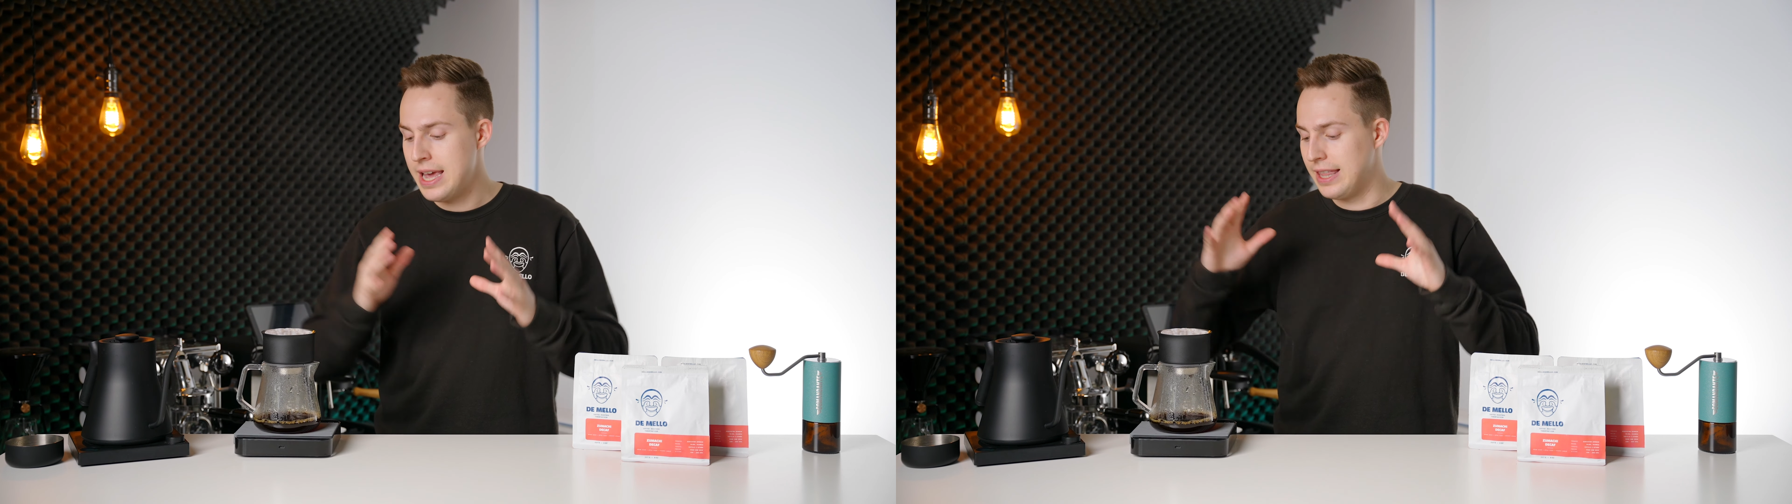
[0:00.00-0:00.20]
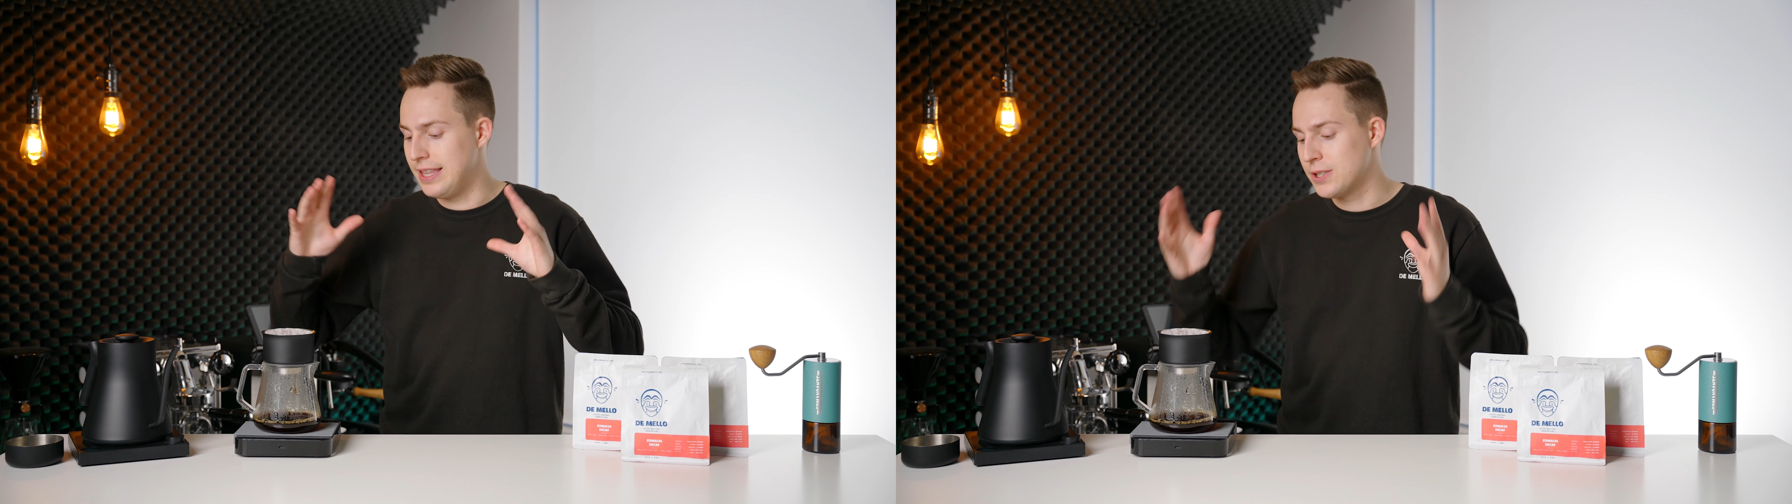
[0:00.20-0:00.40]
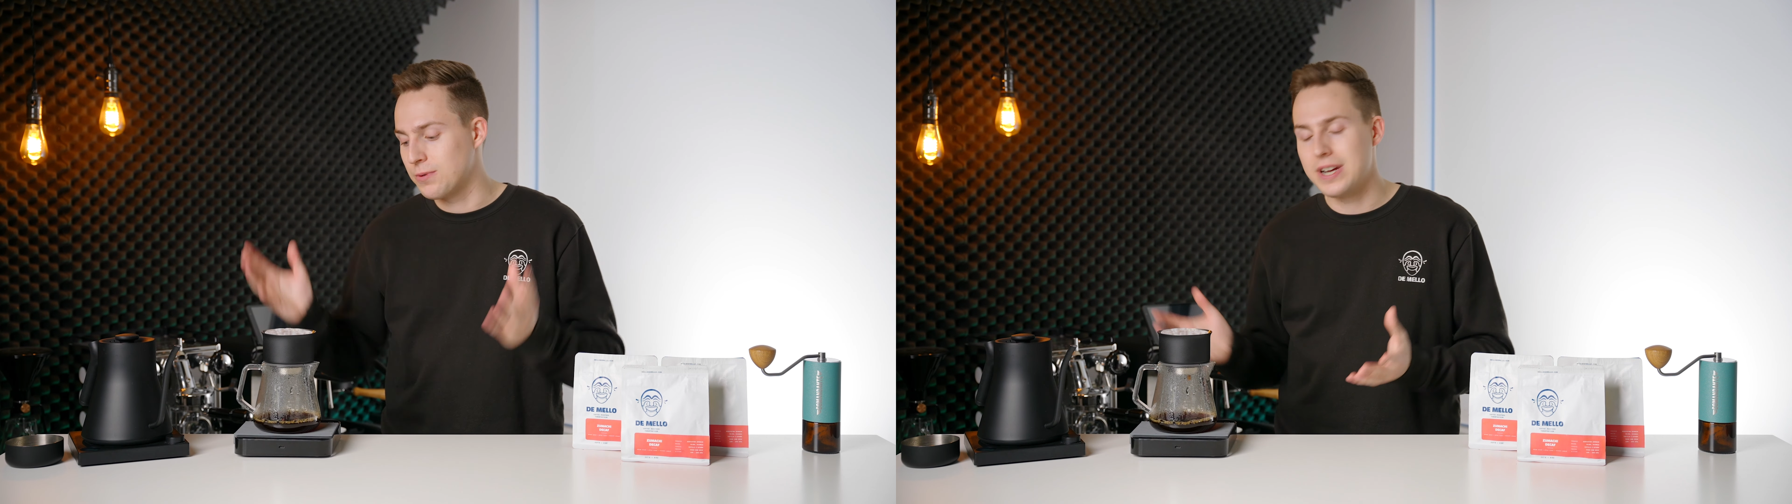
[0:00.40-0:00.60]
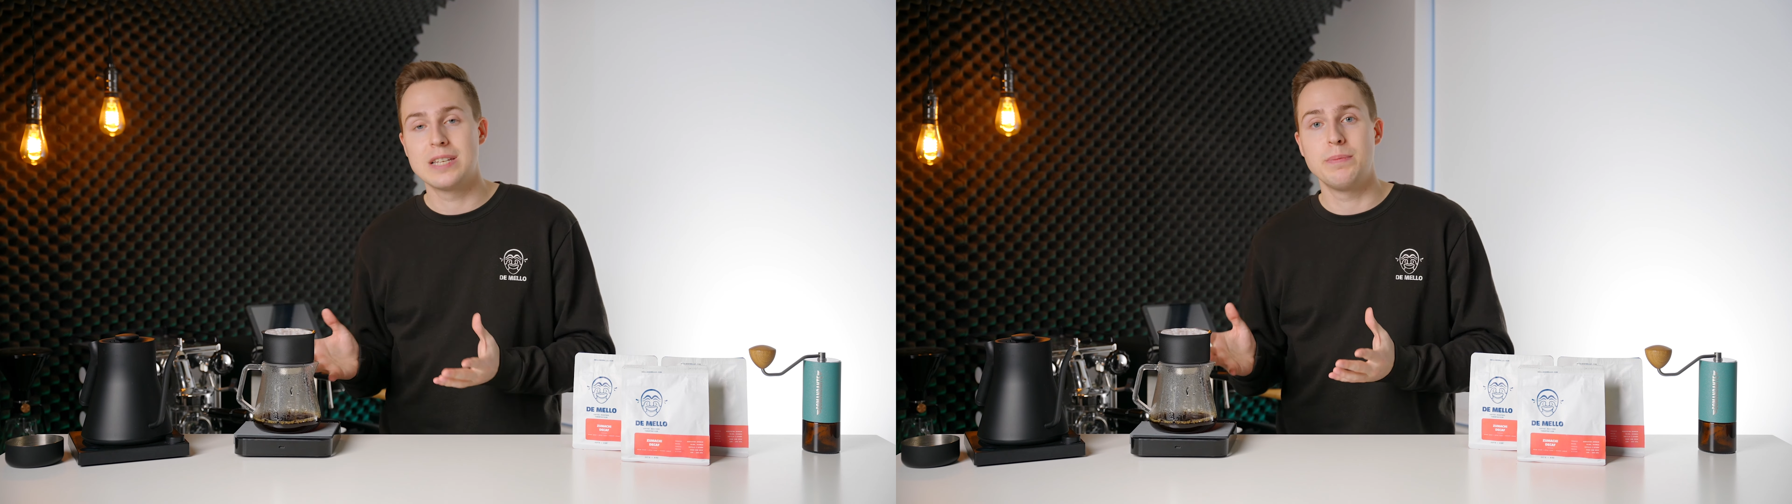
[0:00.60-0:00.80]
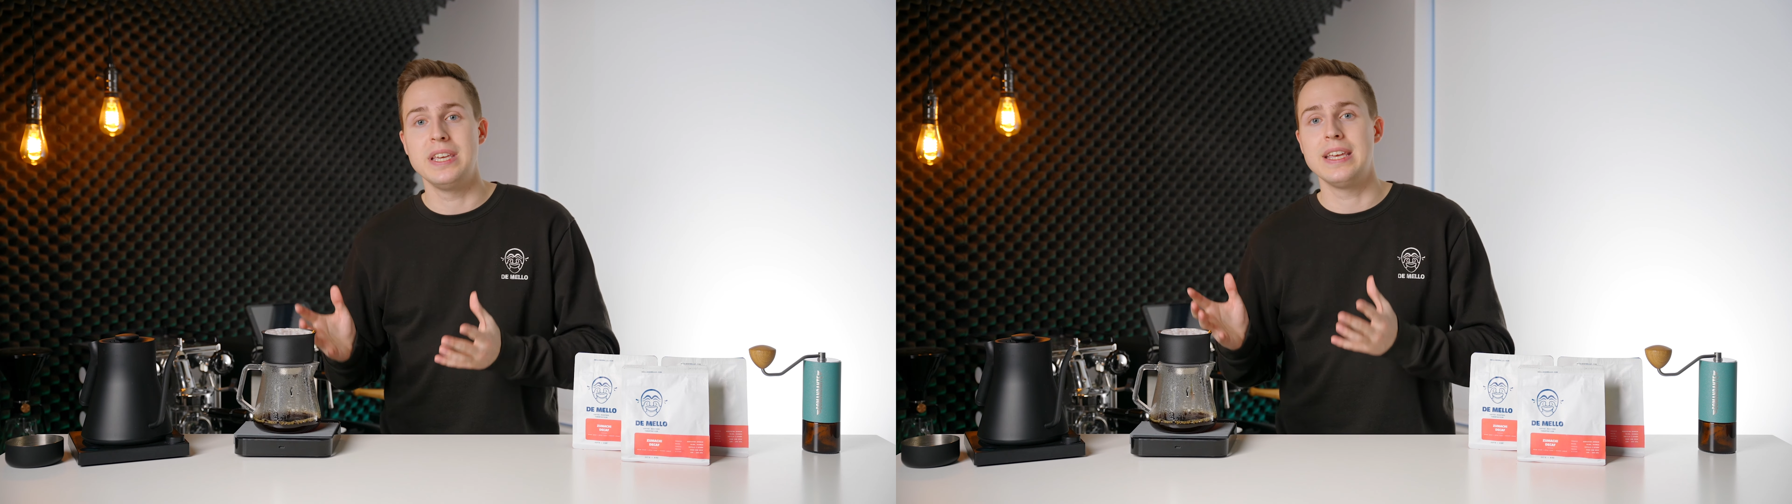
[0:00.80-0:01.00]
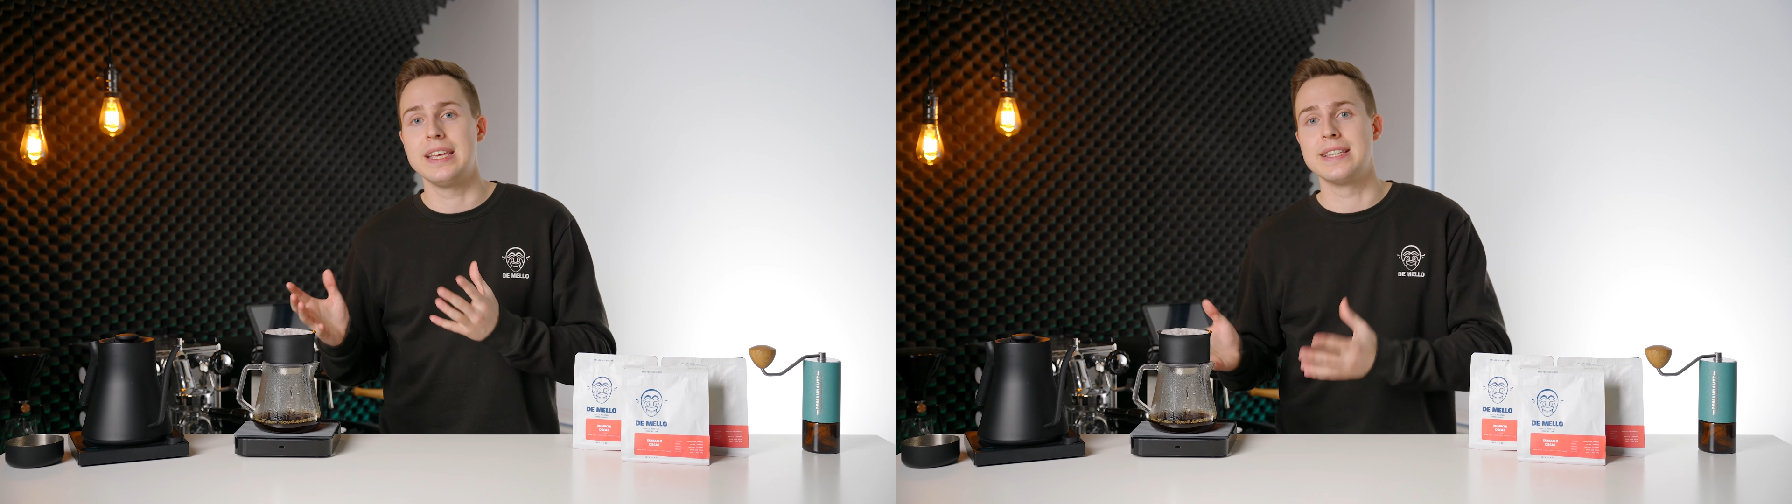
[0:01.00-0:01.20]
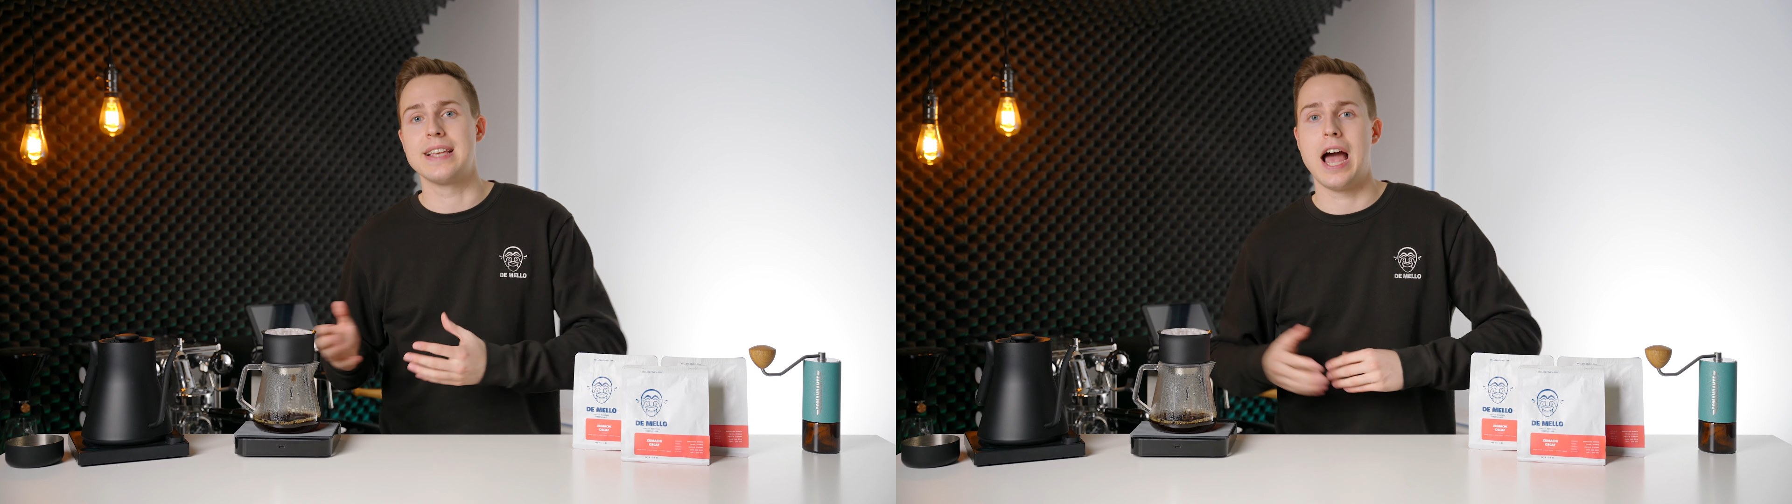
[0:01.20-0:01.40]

This recipe is